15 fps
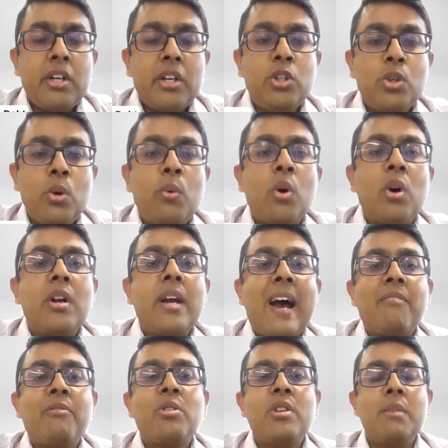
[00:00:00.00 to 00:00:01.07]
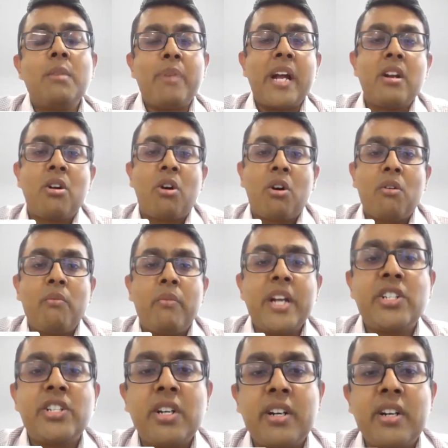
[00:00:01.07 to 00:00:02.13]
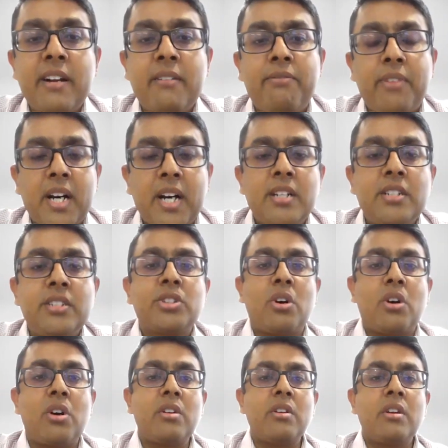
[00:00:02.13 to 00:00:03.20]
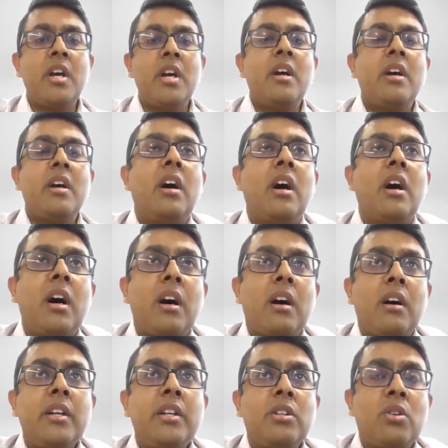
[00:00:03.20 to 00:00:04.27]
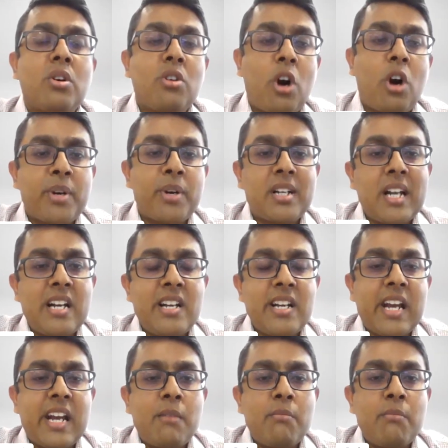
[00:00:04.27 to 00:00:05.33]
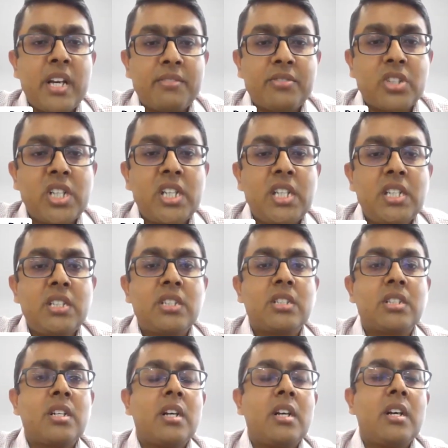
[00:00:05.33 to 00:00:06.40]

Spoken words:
You would have to depend on venture debt funds or, corporate lending NBFCs